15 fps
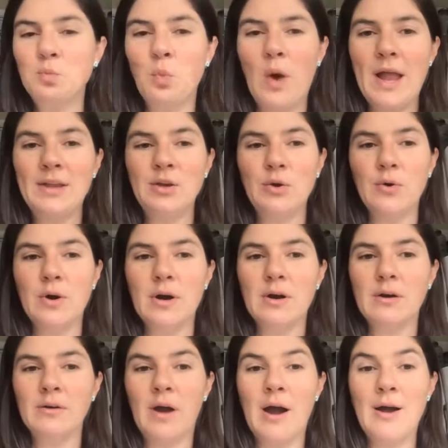when
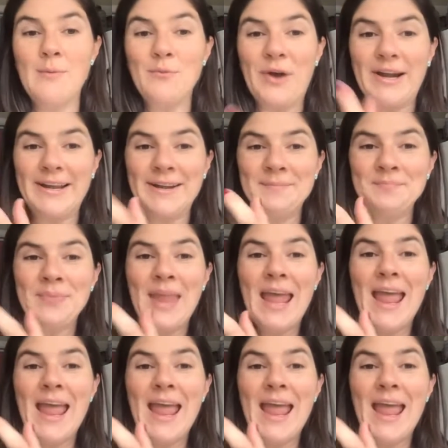you're ready,